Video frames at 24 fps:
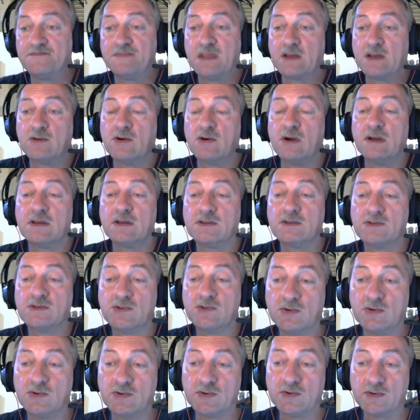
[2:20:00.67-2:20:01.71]
going to
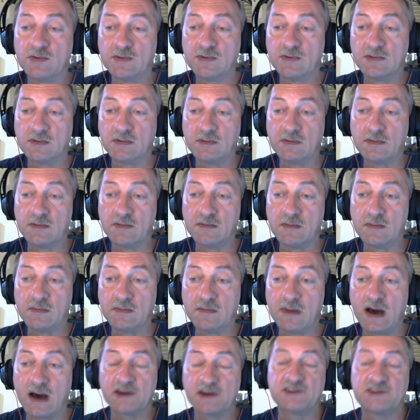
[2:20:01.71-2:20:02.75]

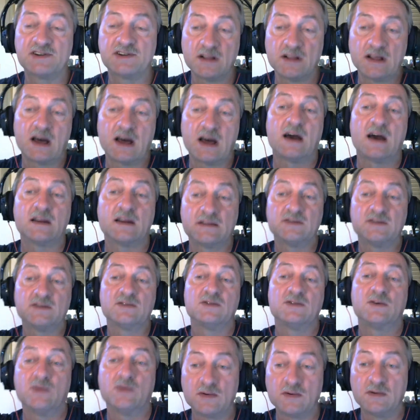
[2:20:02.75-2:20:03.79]
martial art,
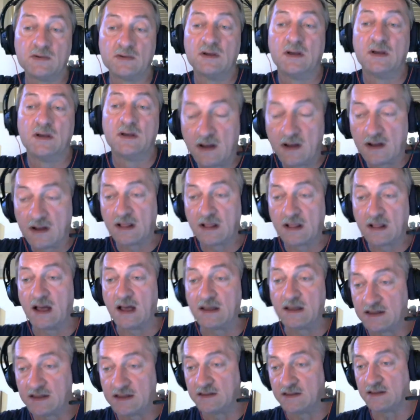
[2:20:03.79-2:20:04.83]

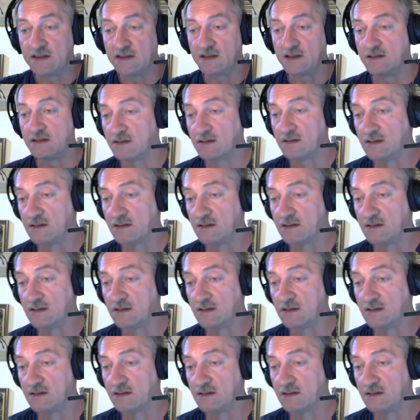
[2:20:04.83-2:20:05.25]
classes and